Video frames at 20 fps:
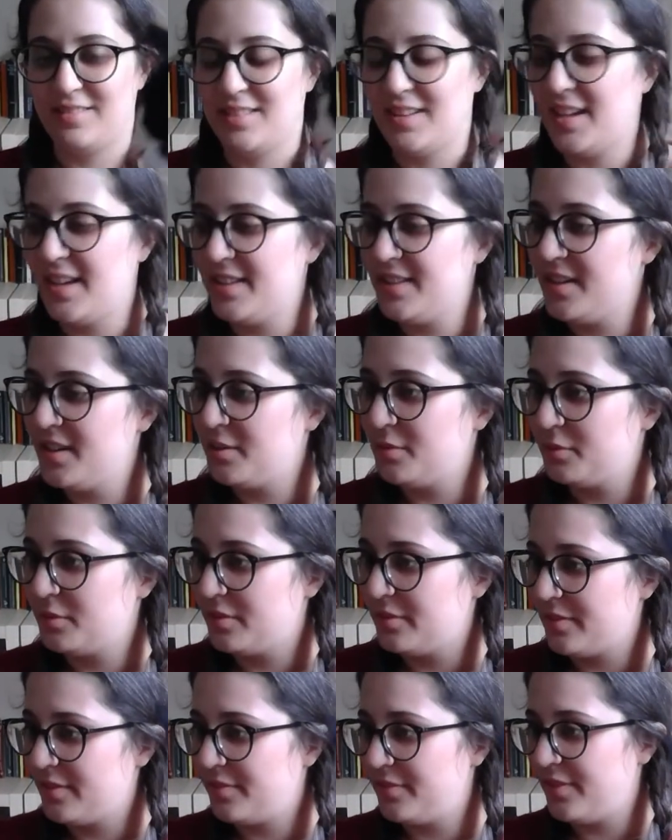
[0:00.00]
in The Order
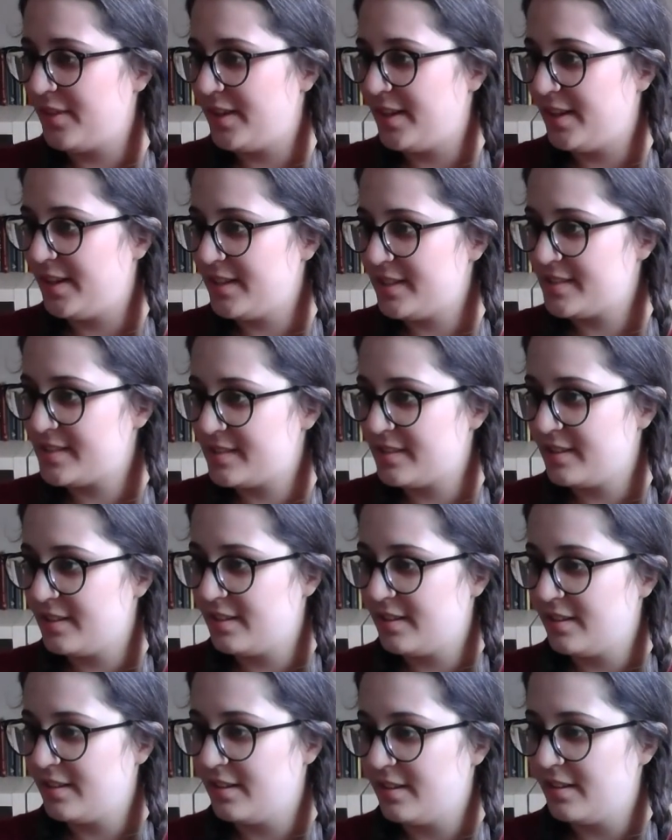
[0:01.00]
of the Phoenix,
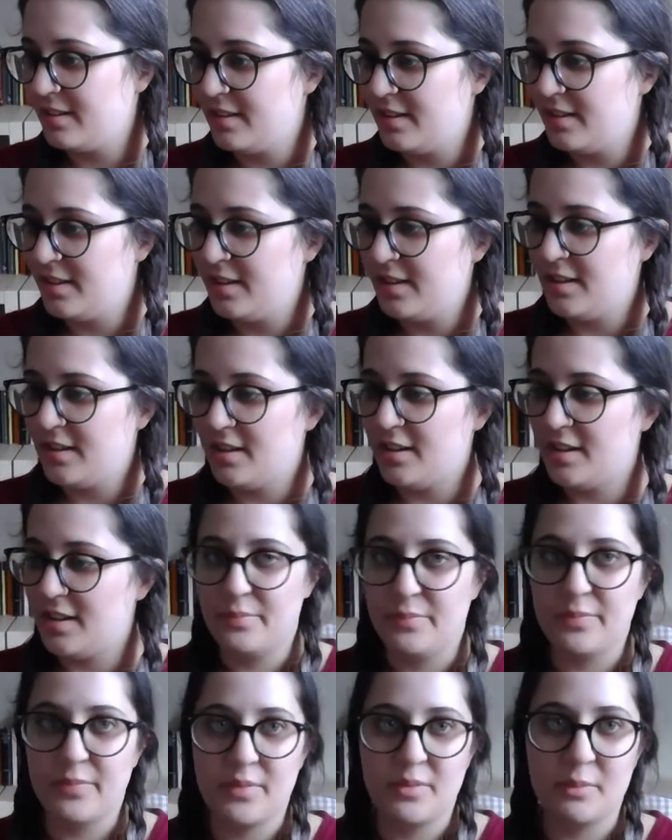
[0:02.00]

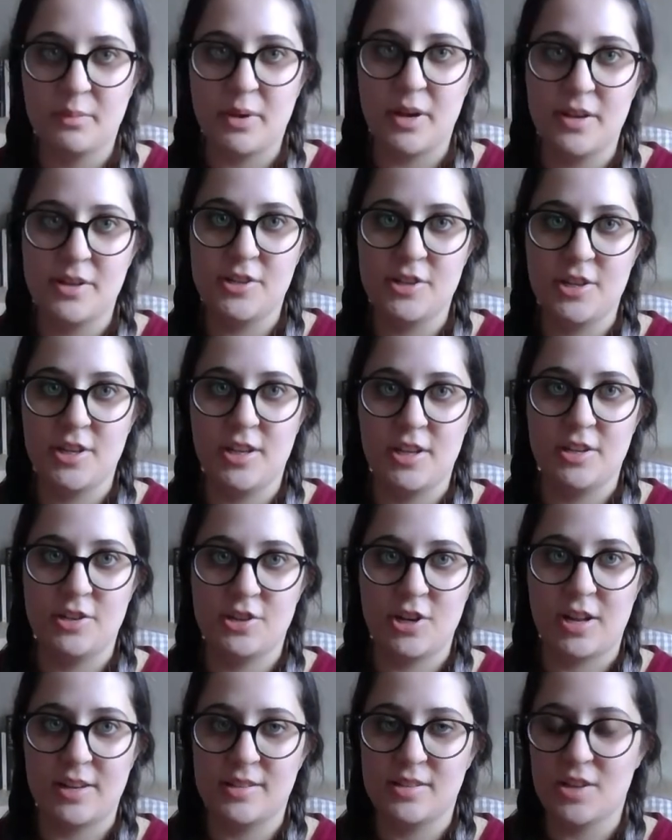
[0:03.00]
when she
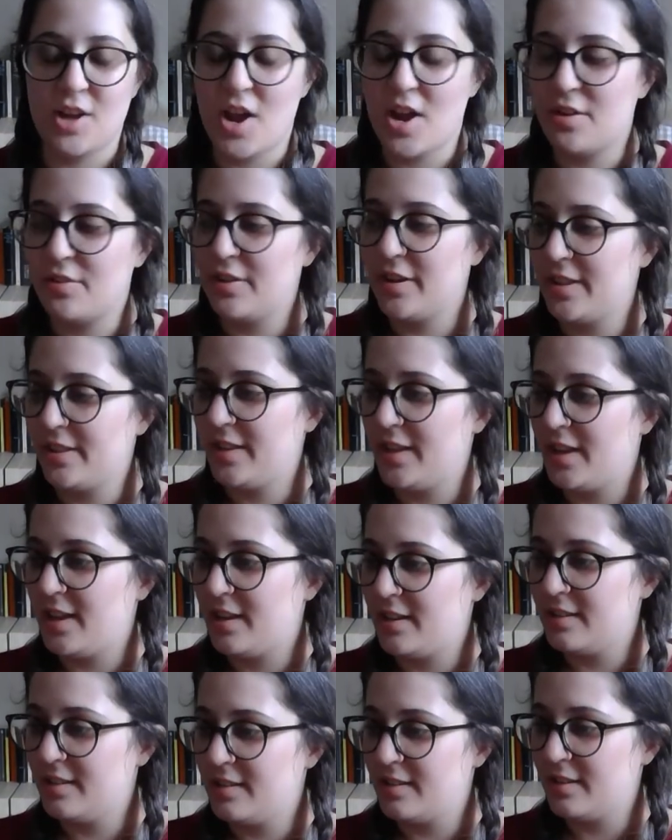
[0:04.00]
chats to Harry in the
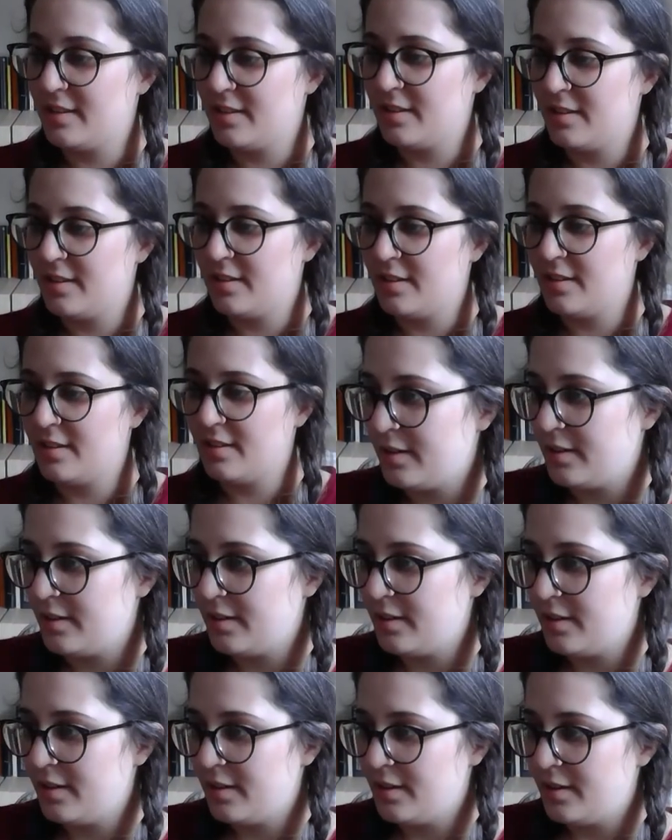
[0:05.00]
end,
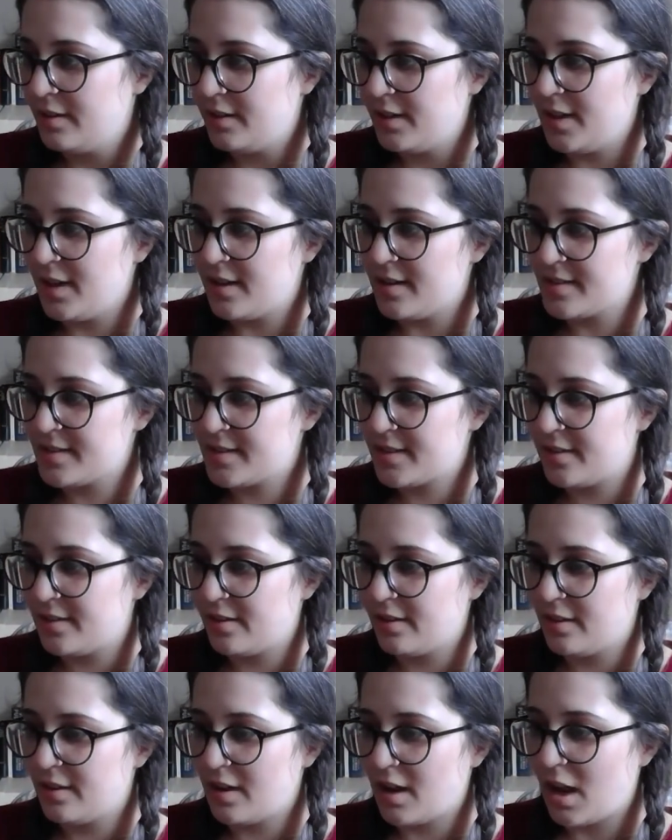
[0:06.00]
he asks
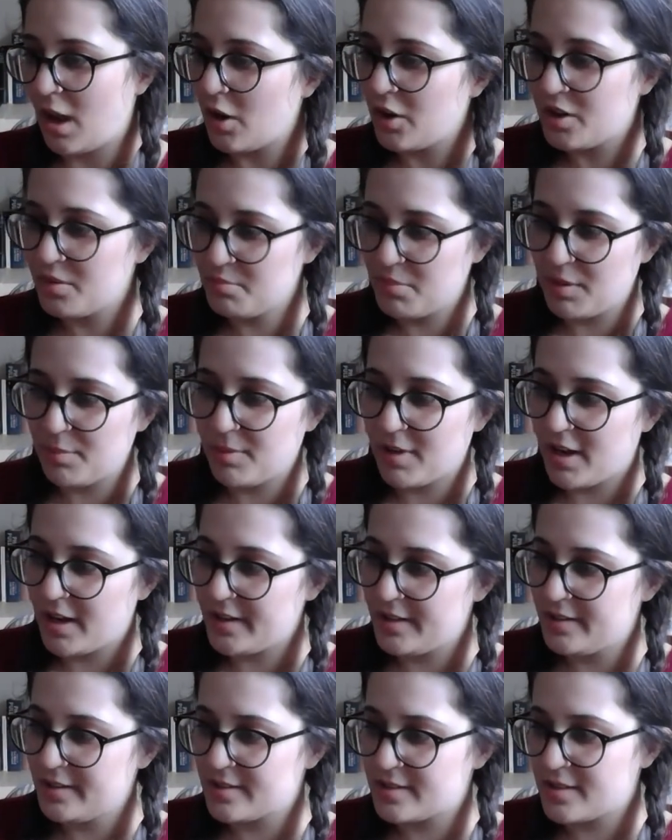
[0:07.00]
her, "How can people
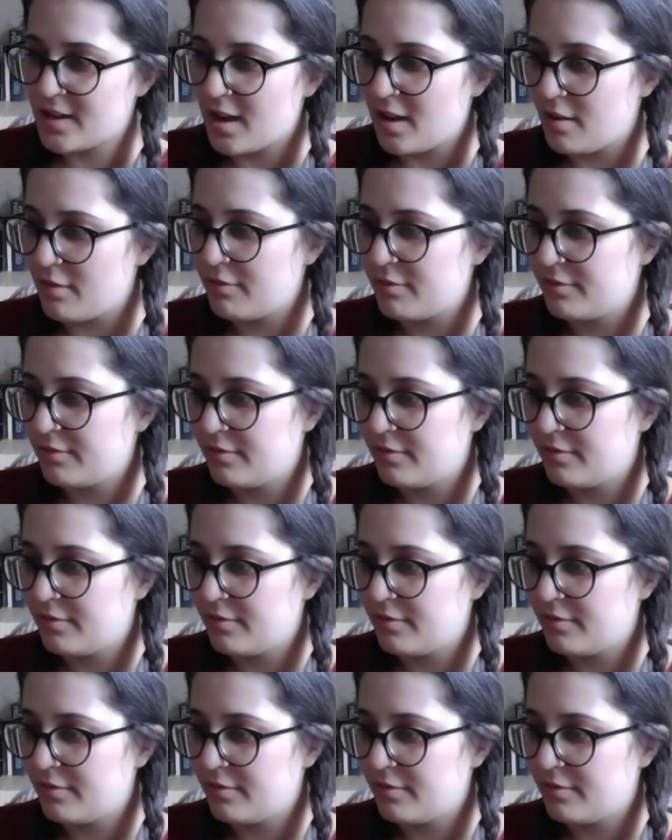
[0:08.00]
hide your stuff?"